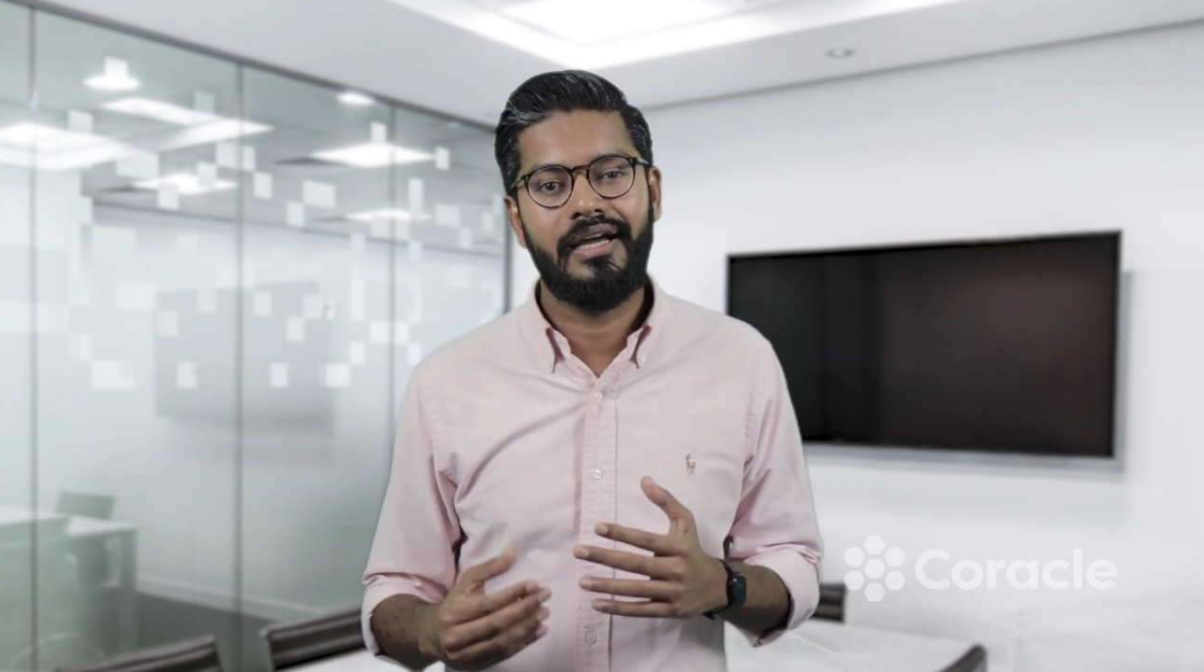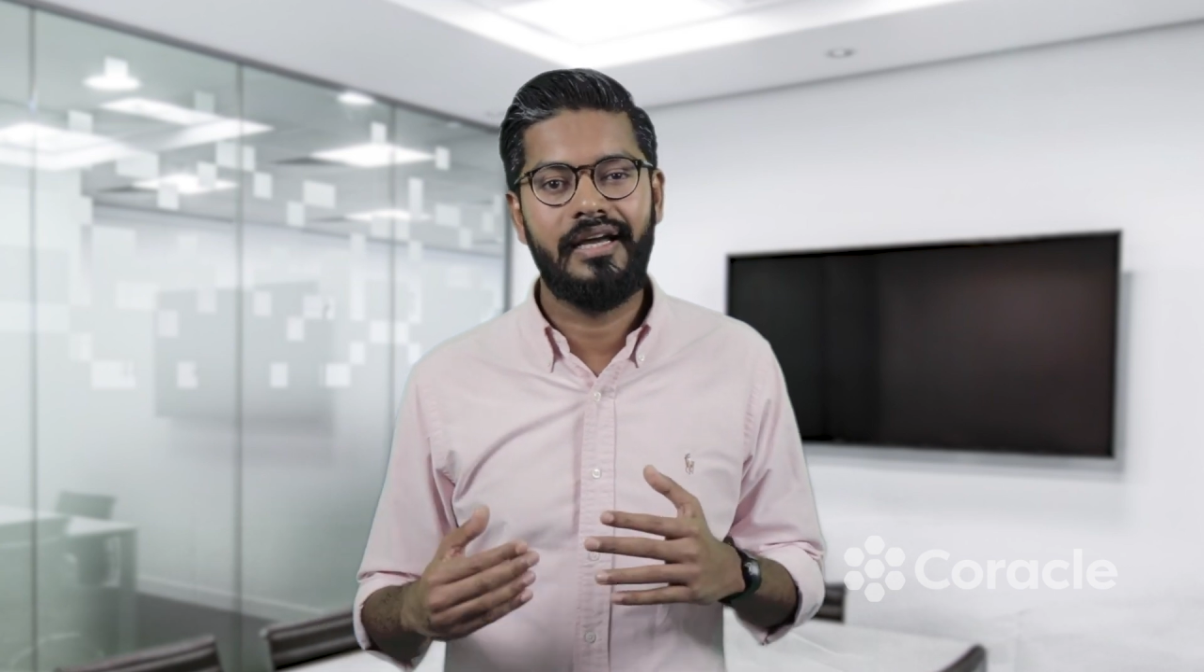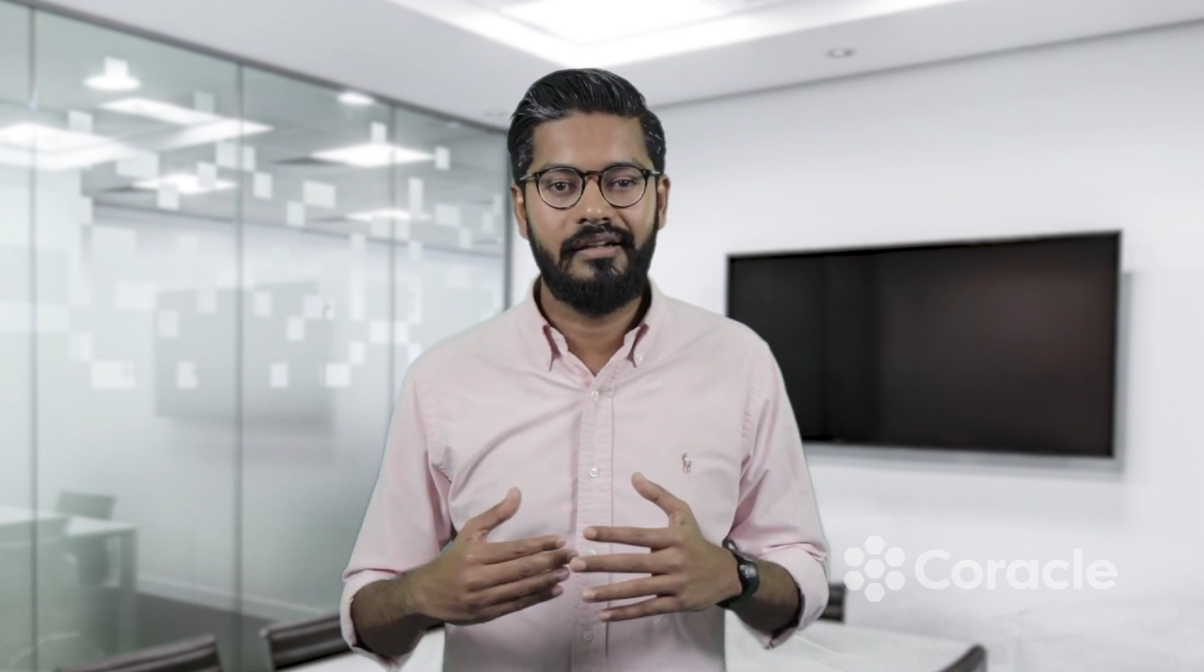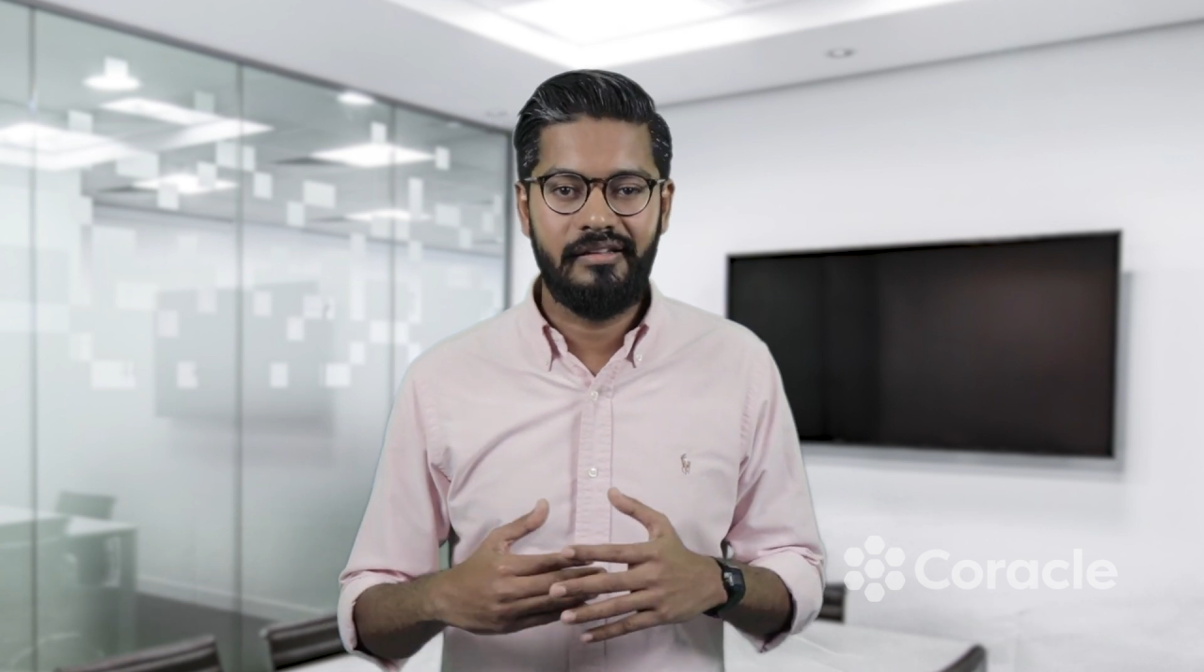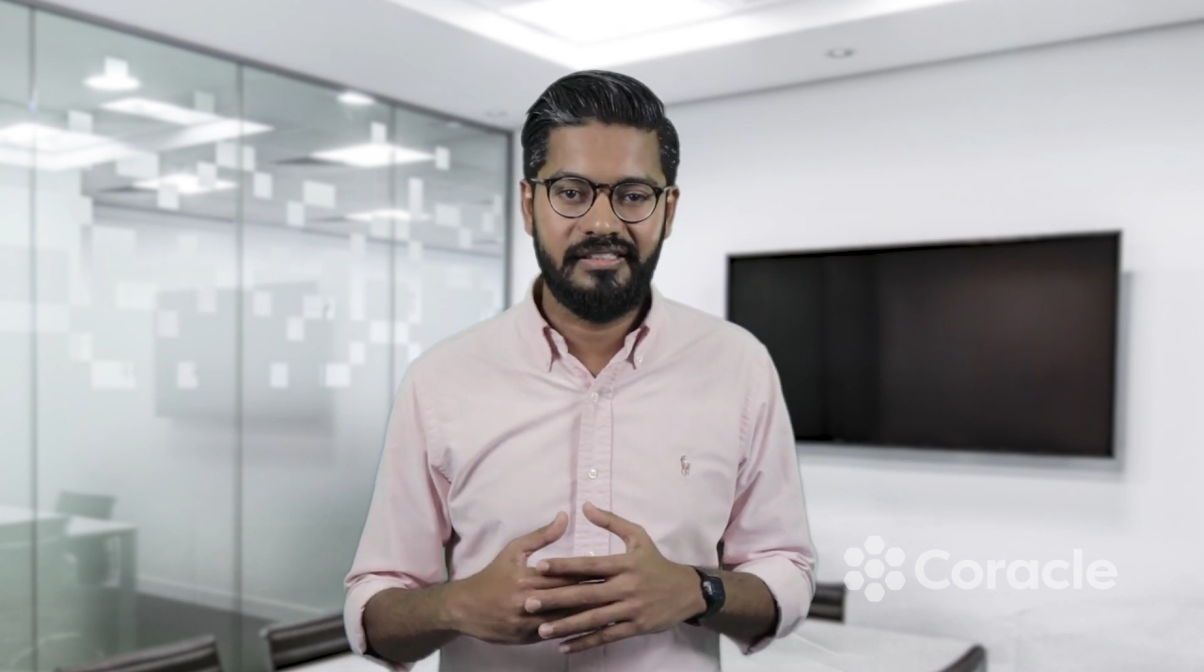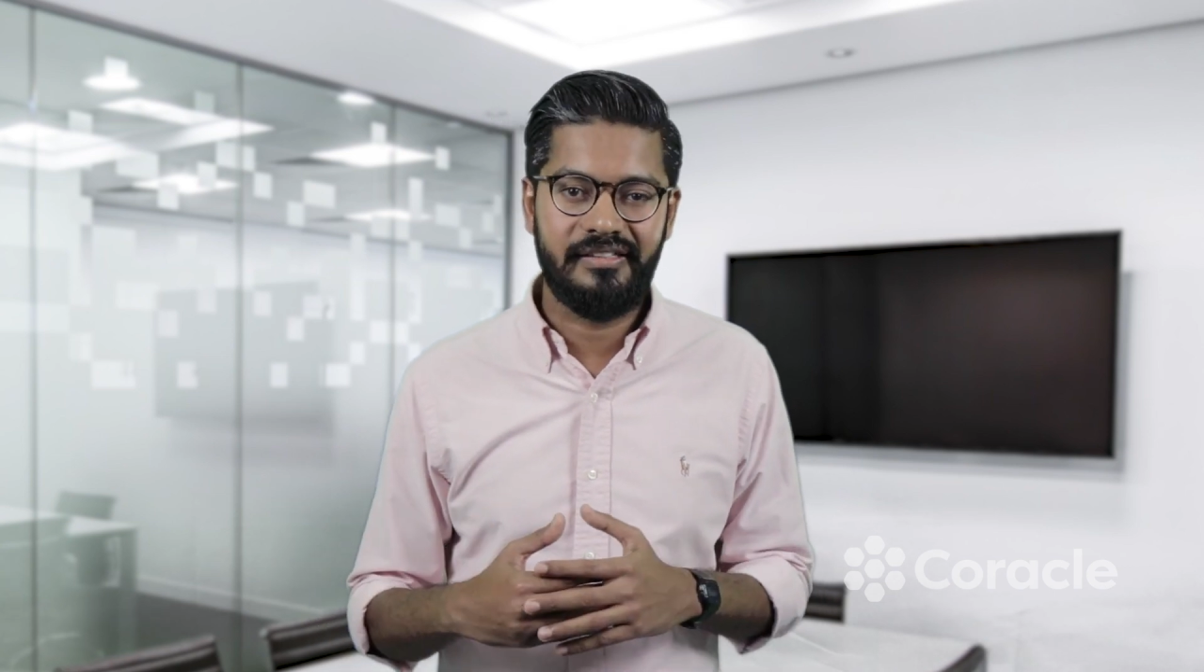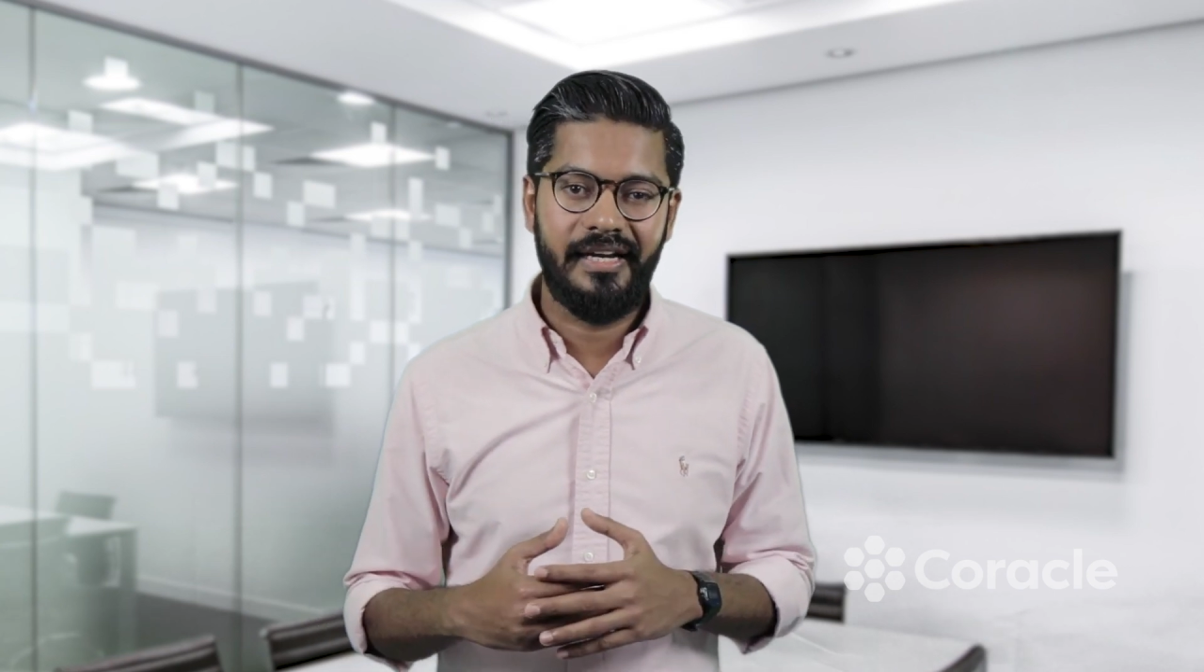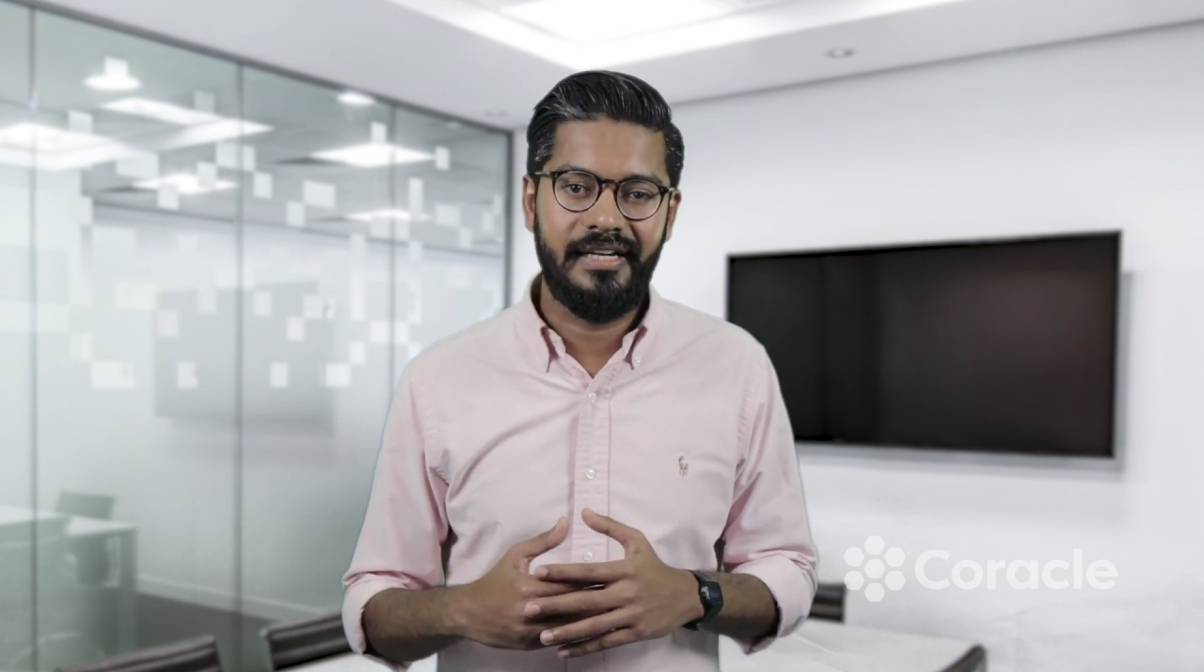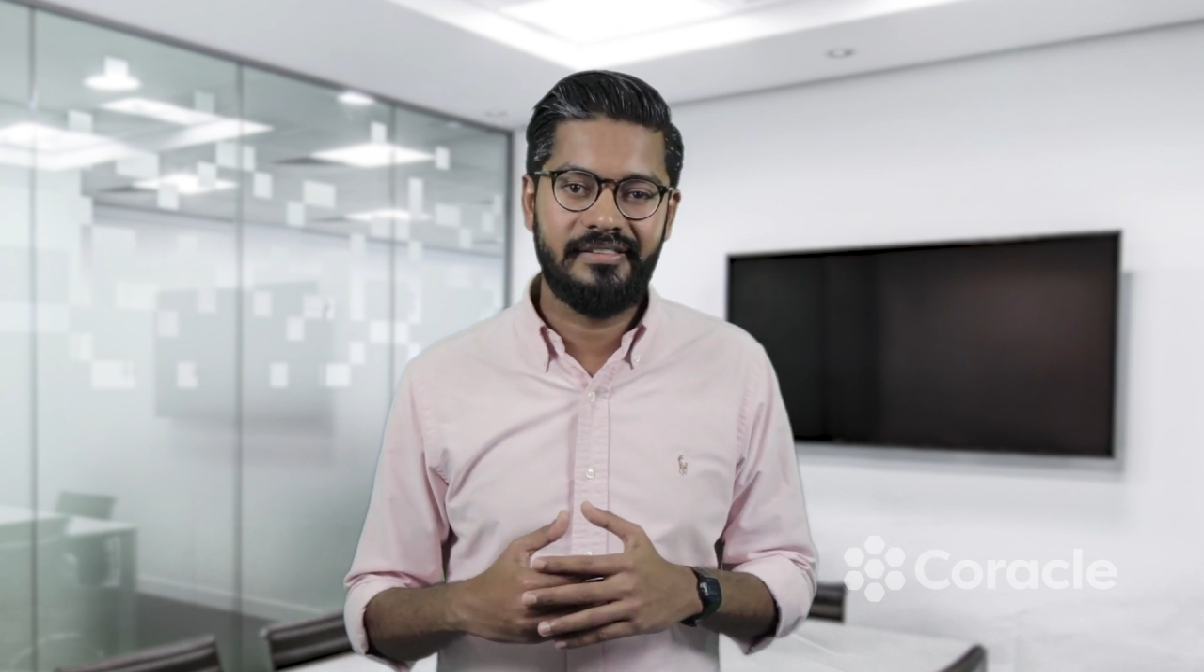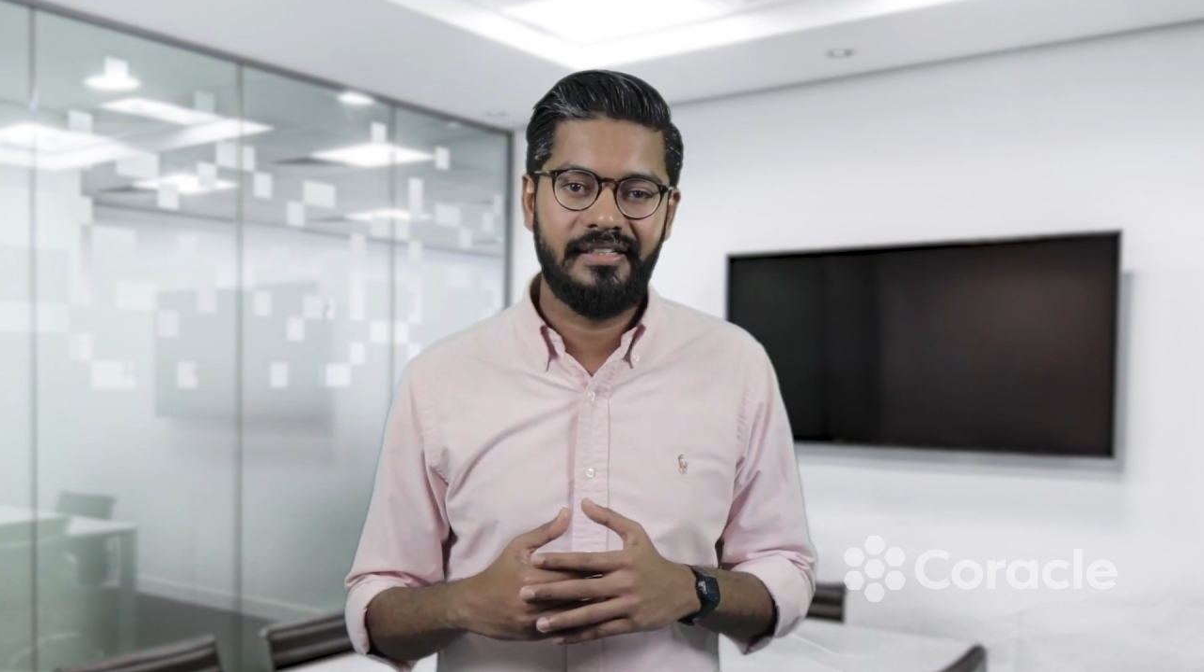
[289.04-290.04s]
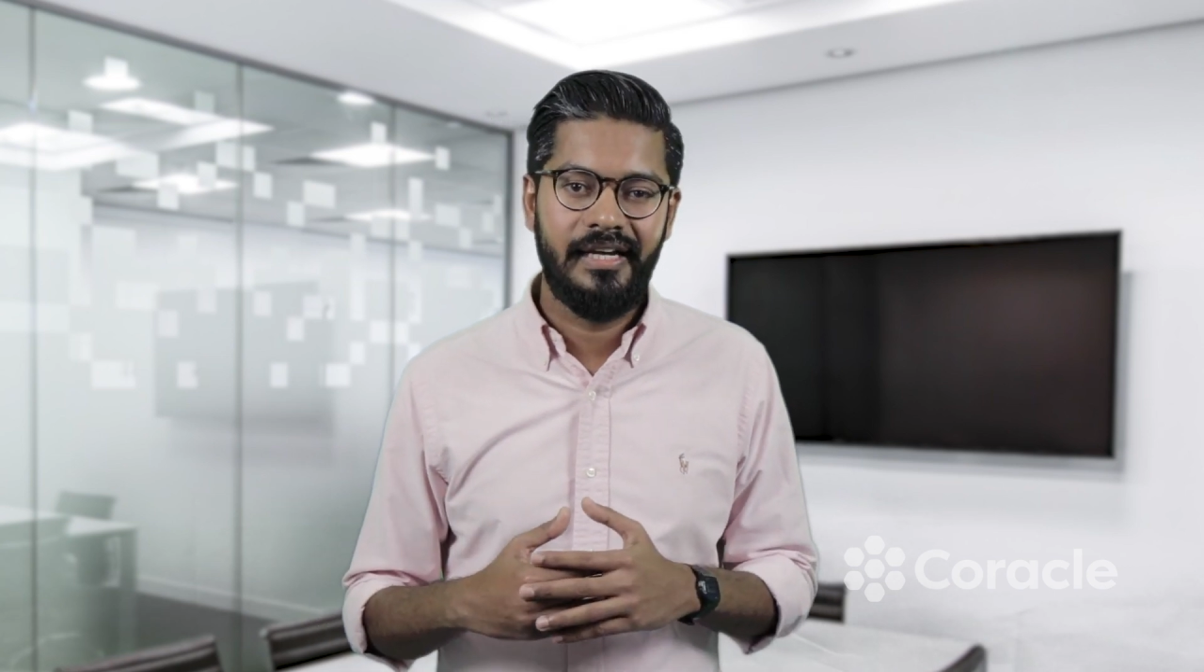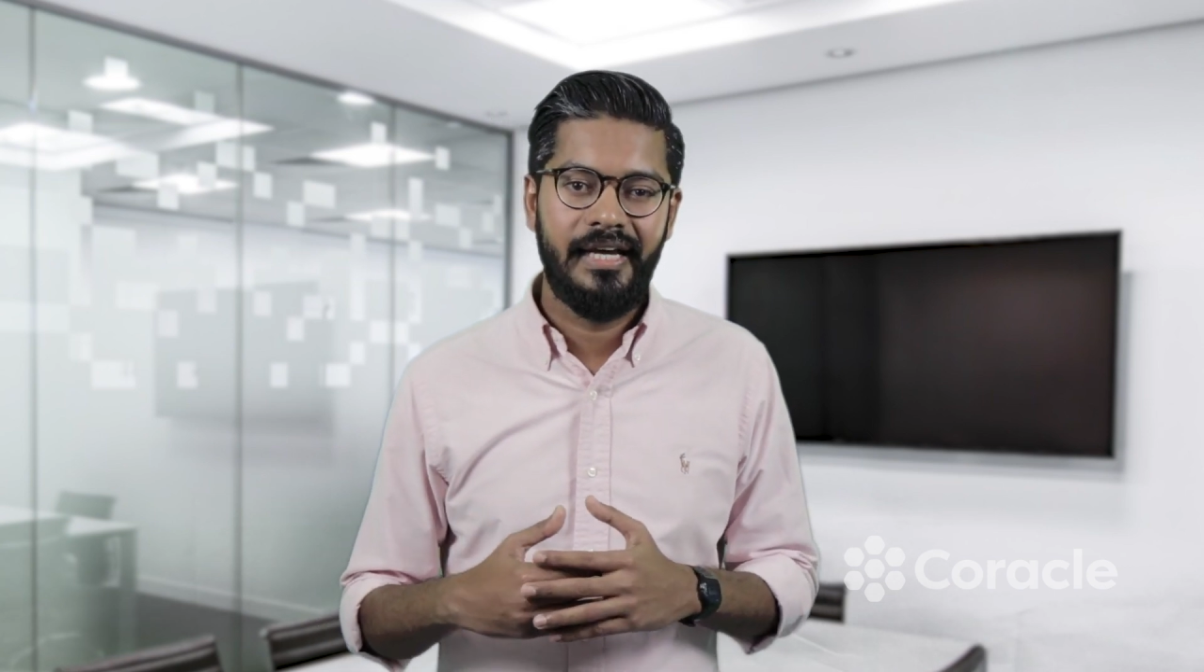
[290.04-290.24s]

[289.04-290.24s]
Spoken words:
In this case,